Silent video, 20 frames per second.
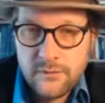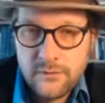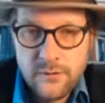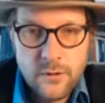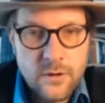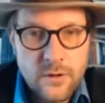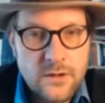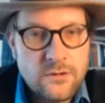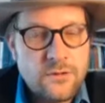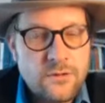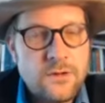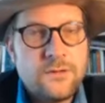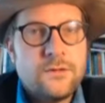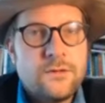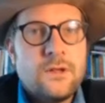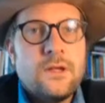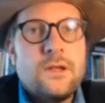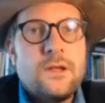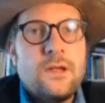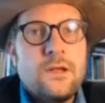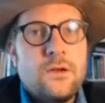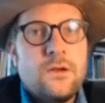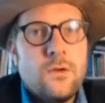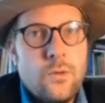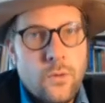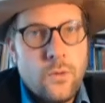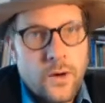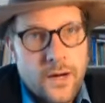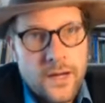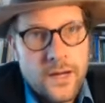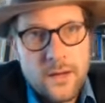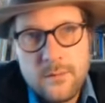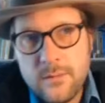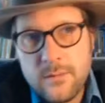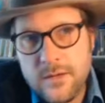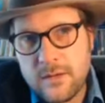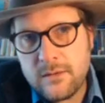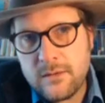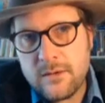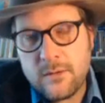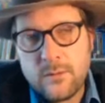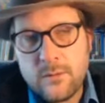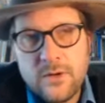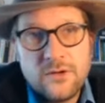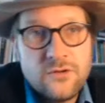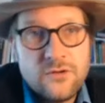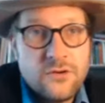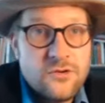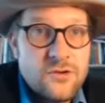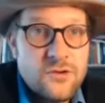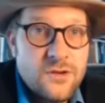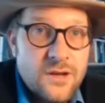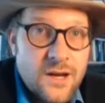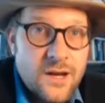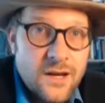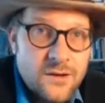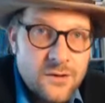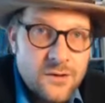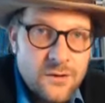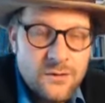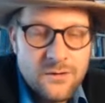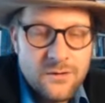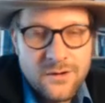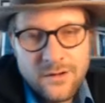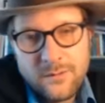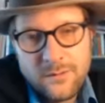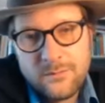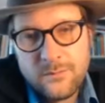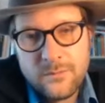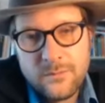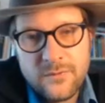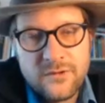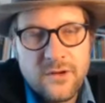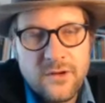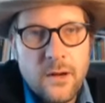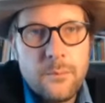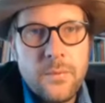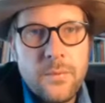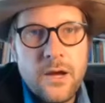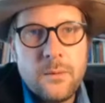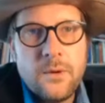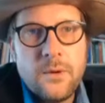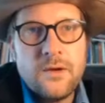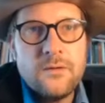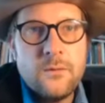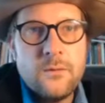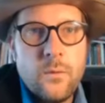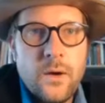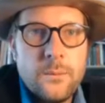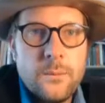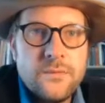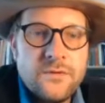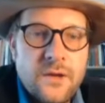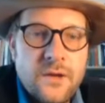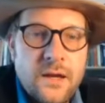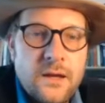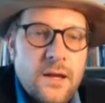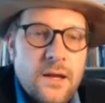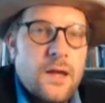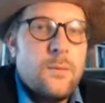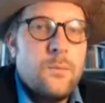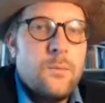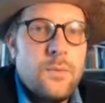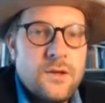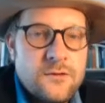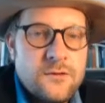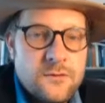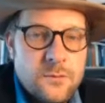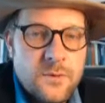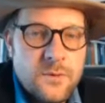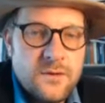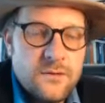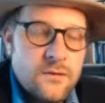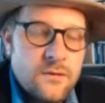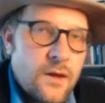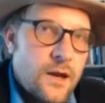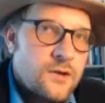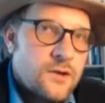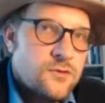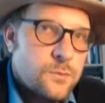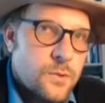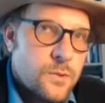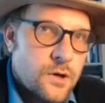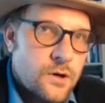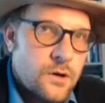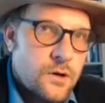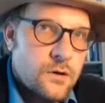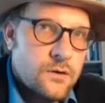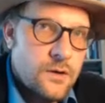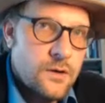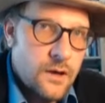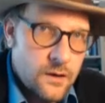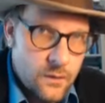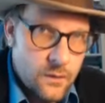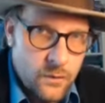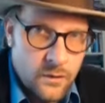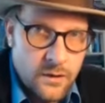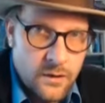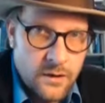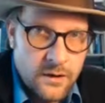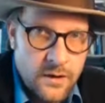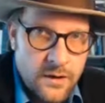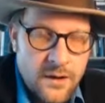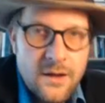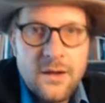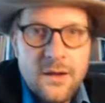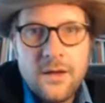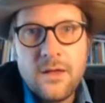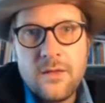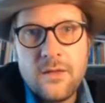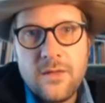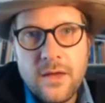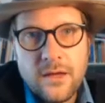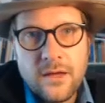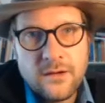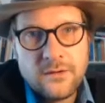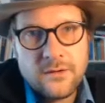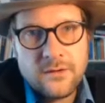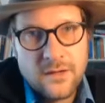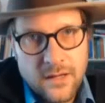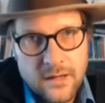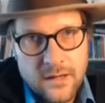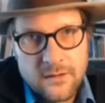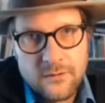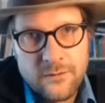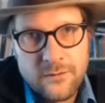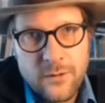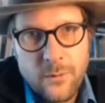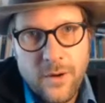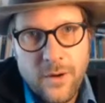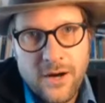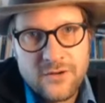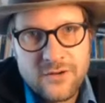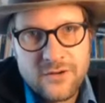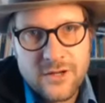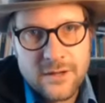And if you're interested in who I am and the research that I do, come stop by my website at benjaminslashberger.org. Thanks again for